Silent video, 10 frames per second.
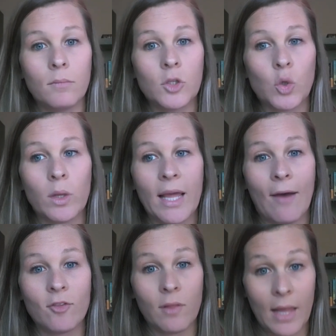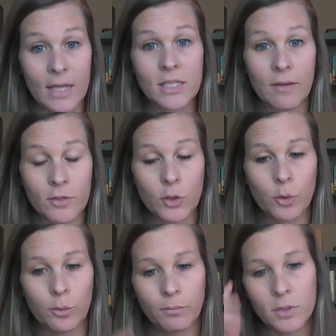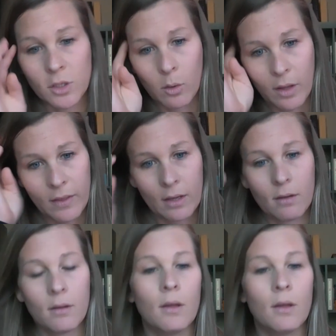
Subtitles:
shortly after the last day of school. So I think